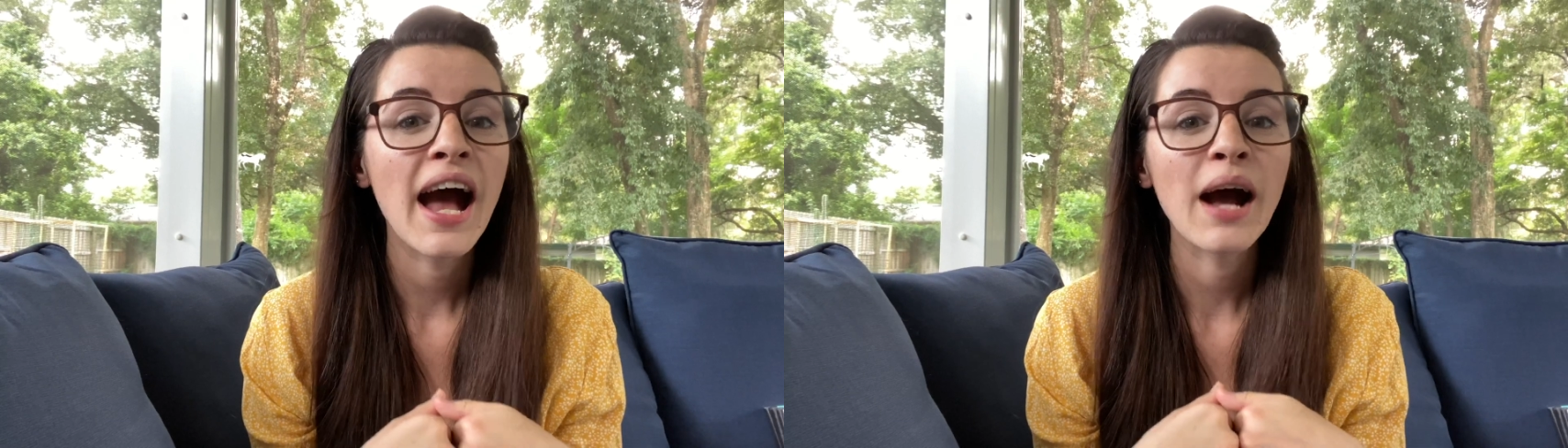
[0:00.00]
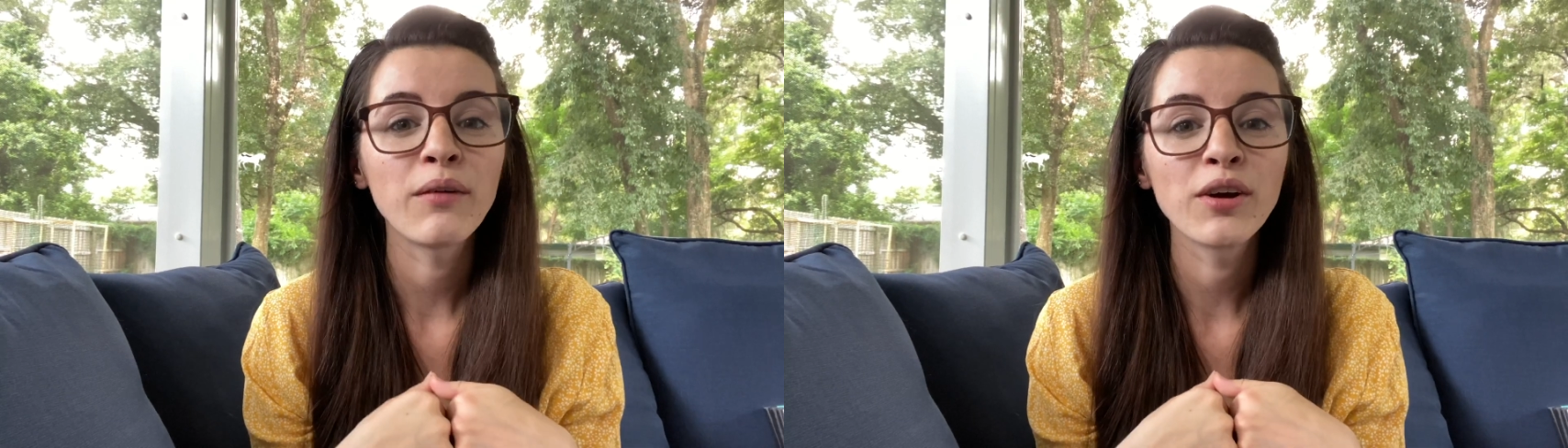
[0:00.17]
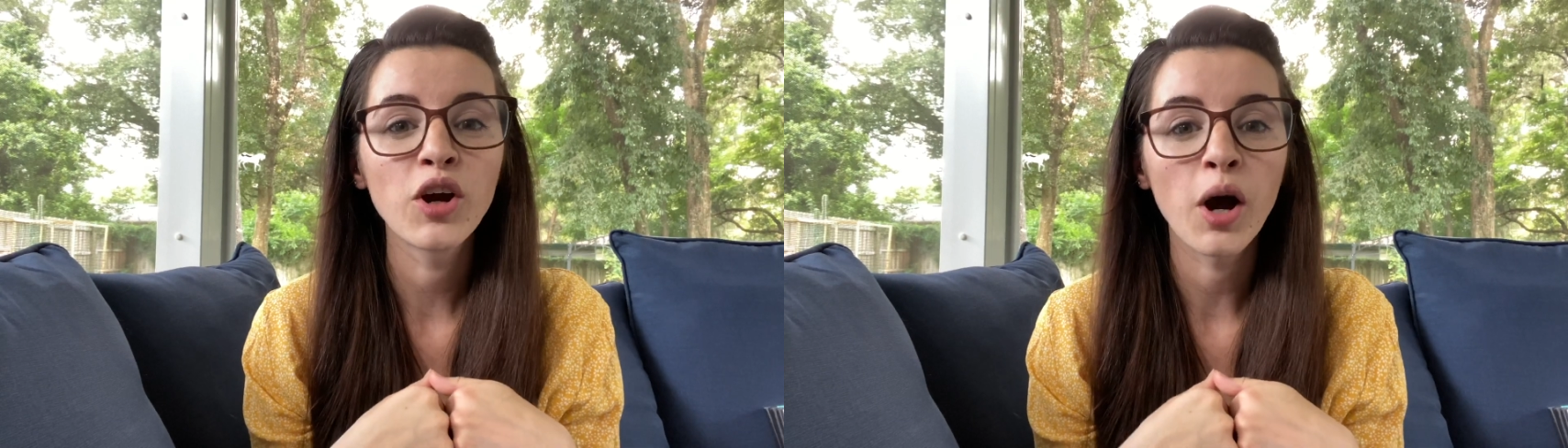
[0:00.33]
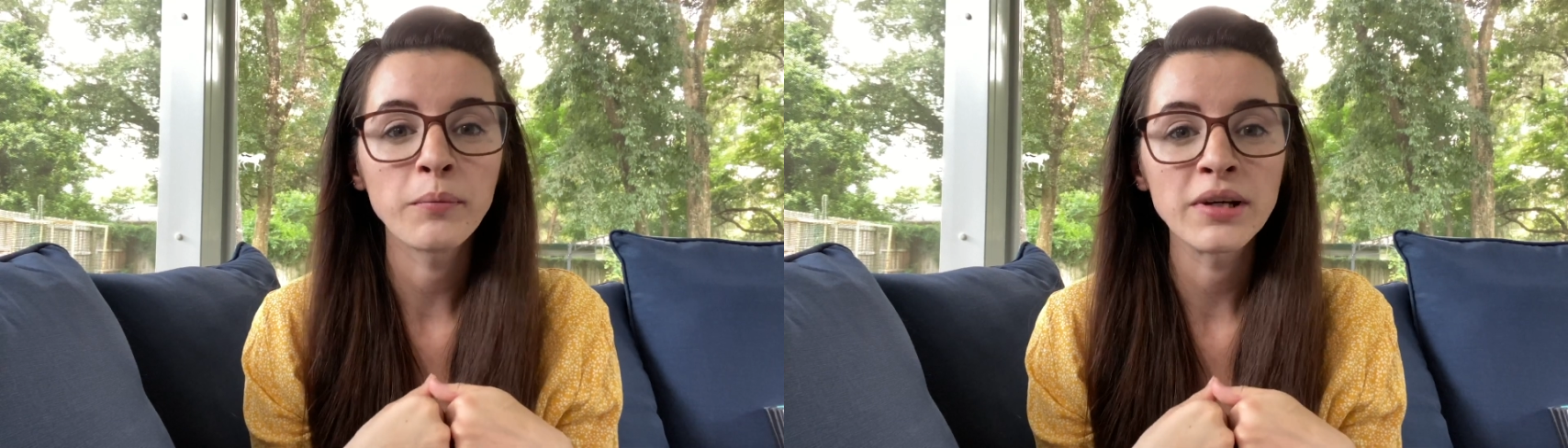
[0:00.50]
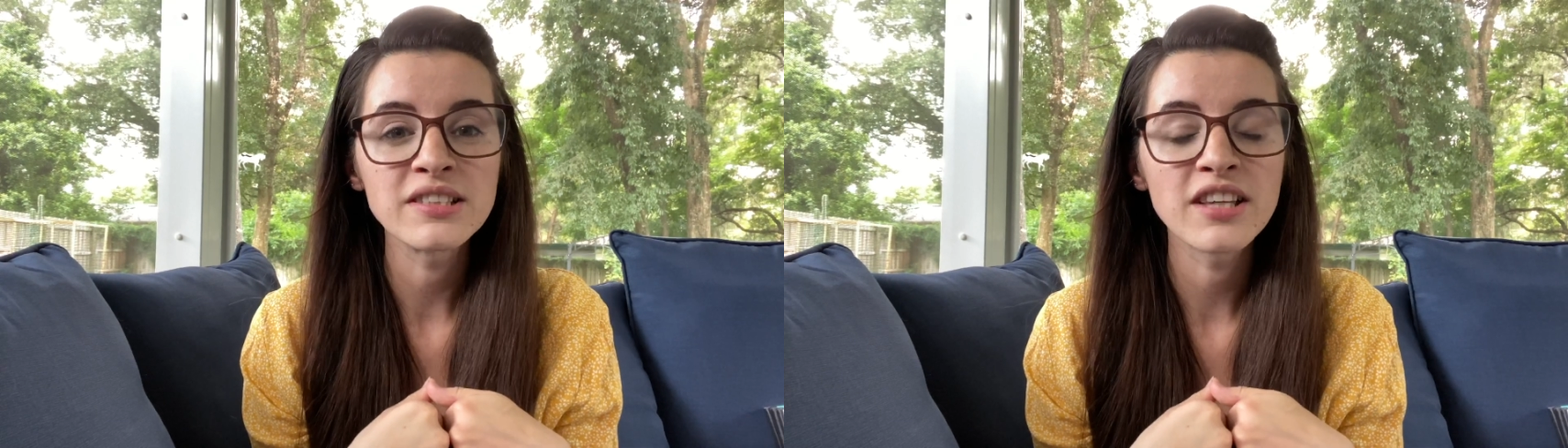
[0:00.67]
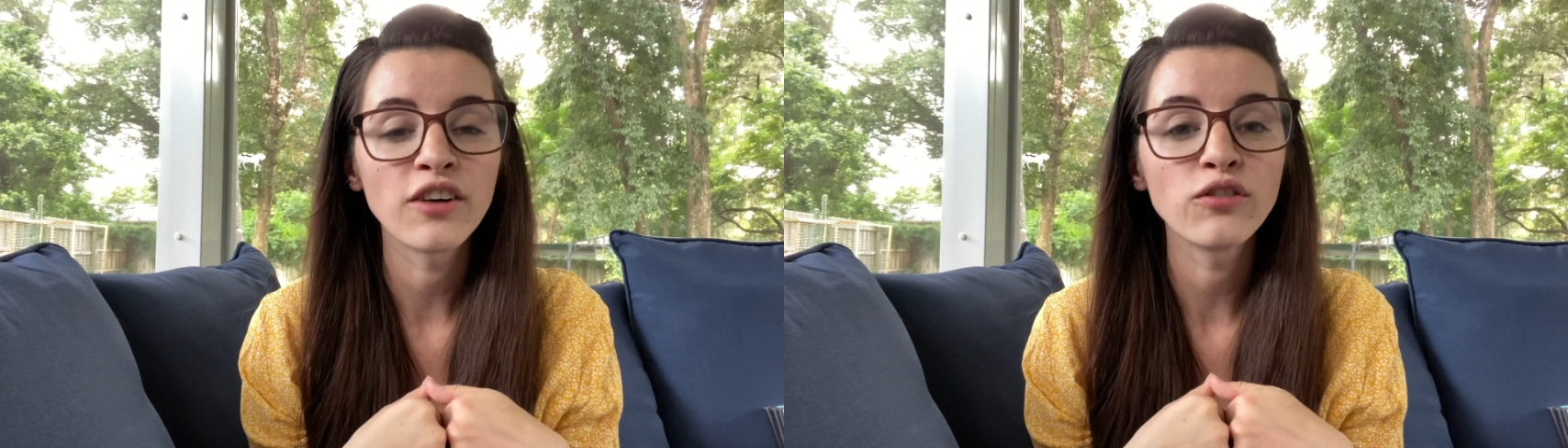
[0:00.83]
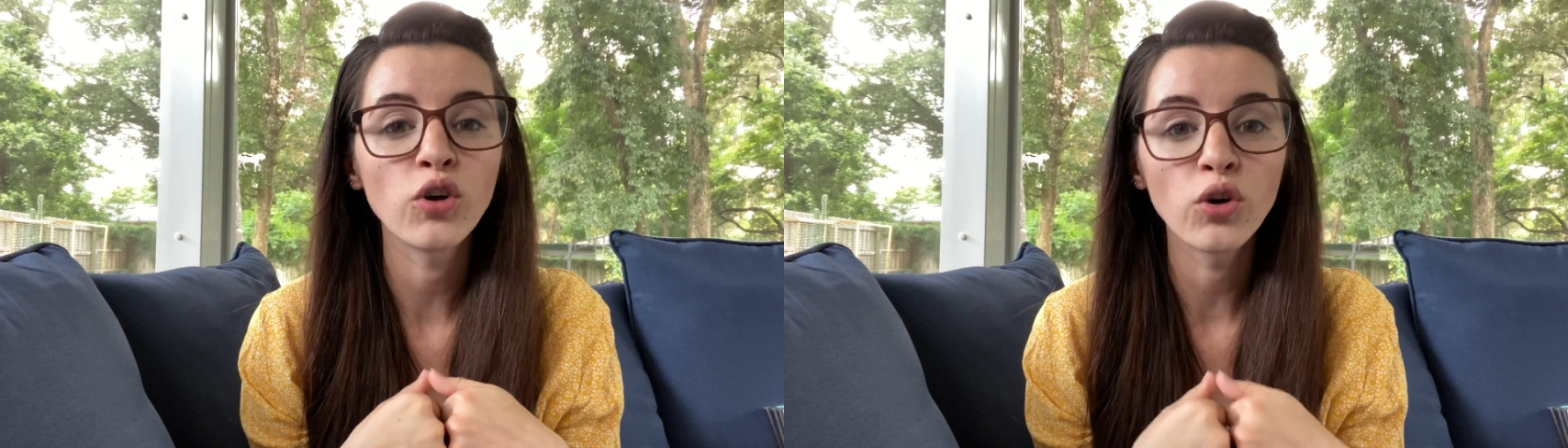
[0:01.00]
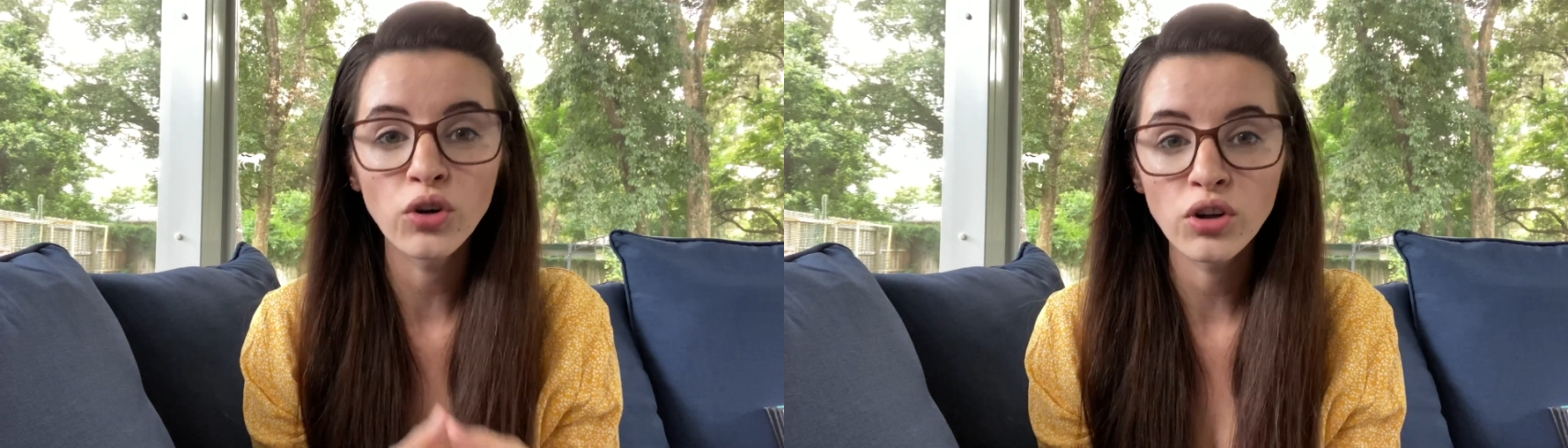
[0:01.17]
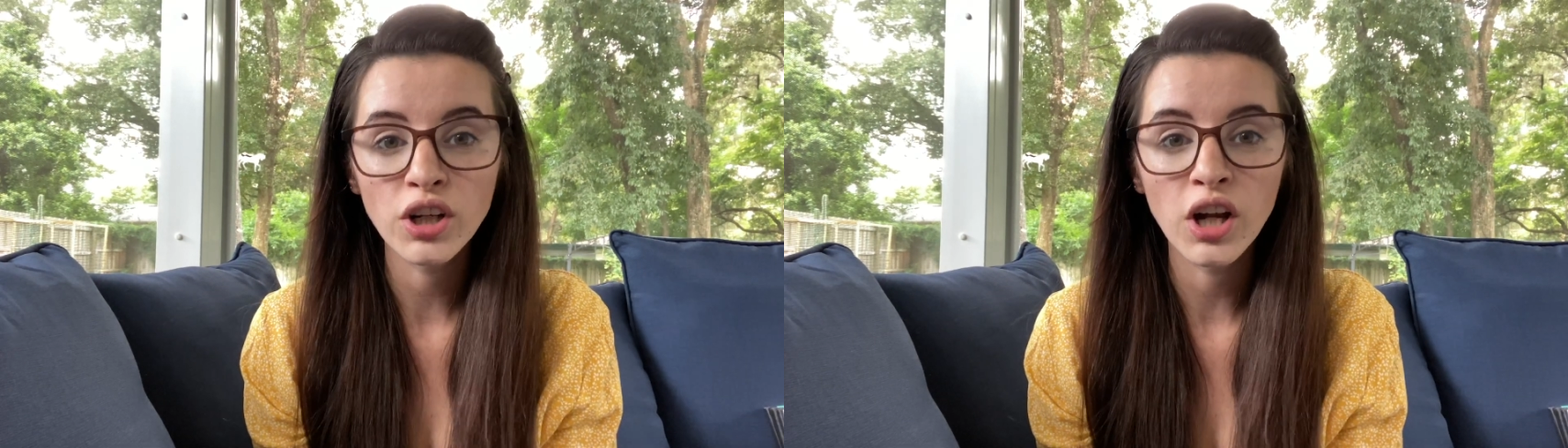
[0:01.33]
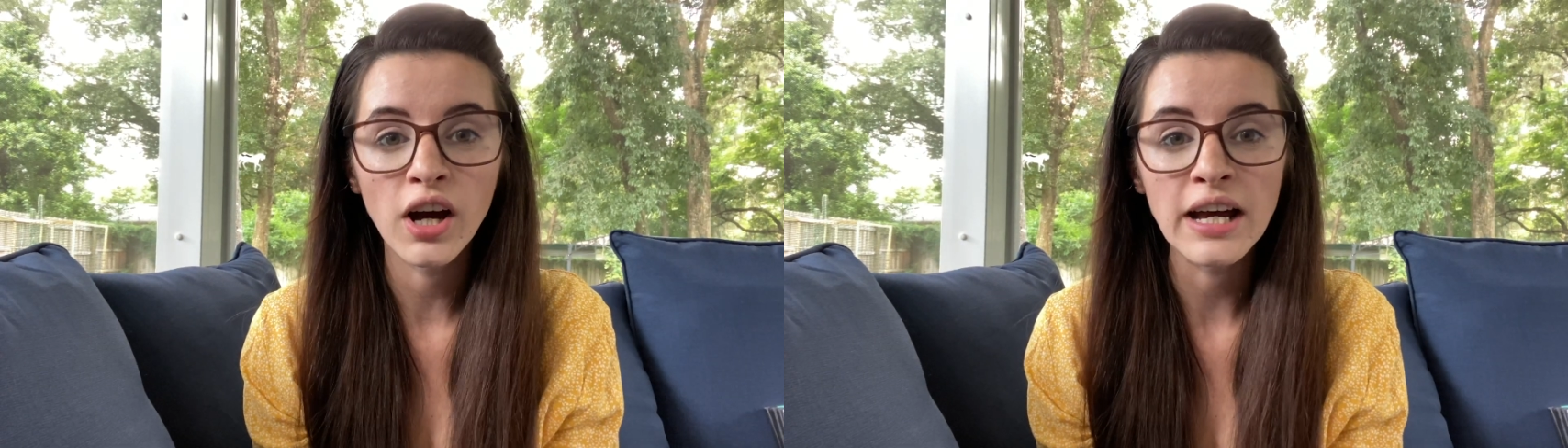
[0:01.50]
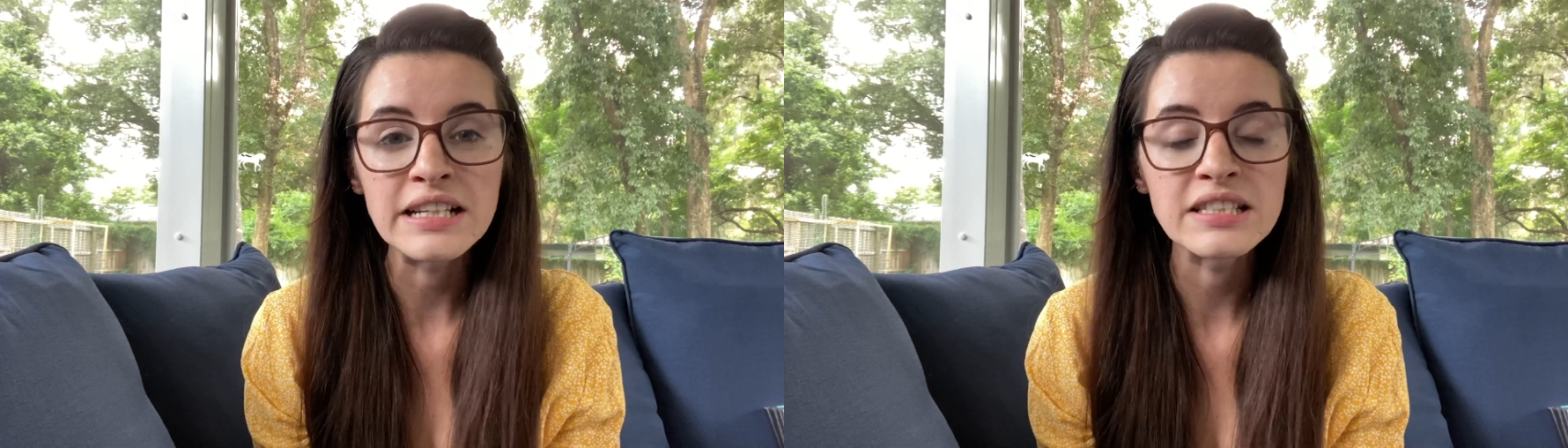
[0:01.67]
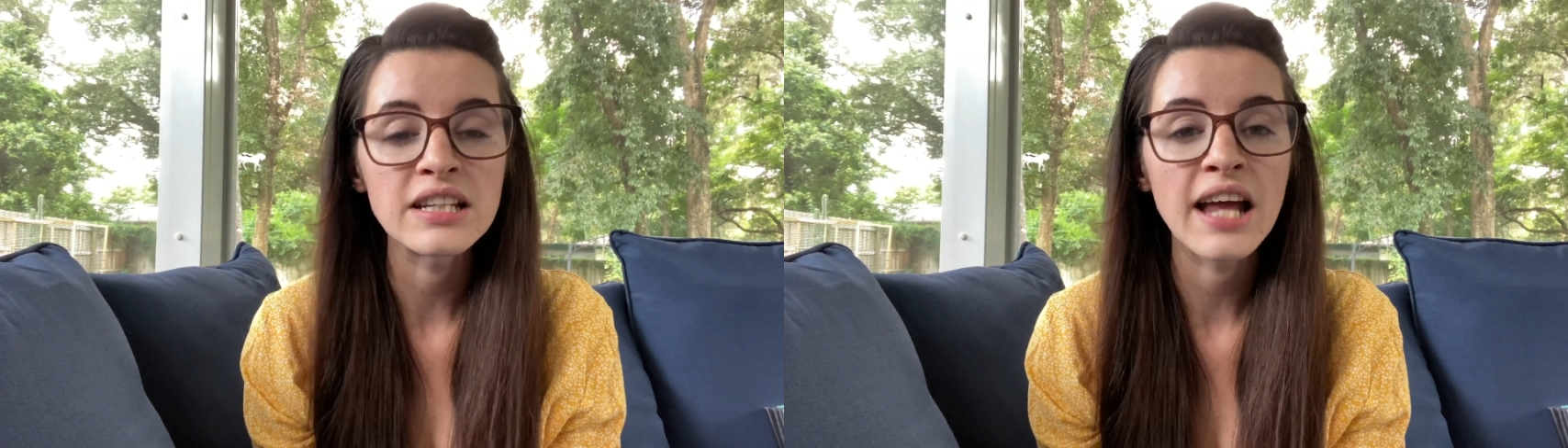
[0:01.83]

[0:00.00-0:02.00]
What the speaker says: how I got myself organized,